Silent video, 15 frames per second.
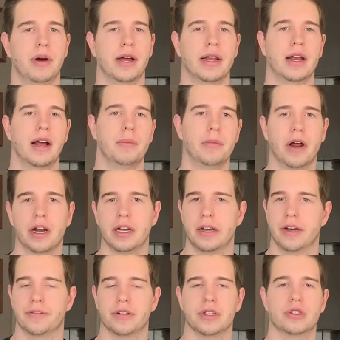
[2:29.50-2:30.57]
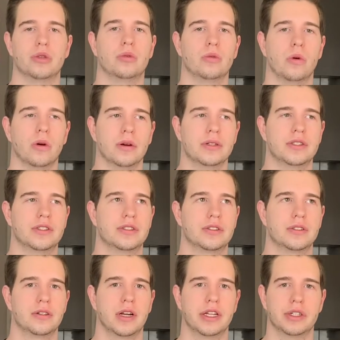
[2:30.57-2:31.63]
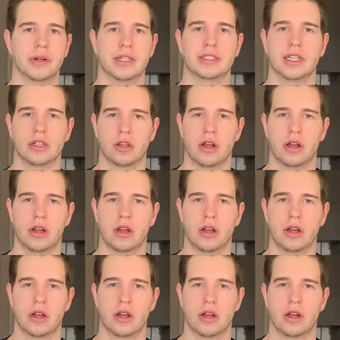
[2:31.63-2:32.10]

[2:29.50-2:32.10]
but I'm not indifferent towards addressing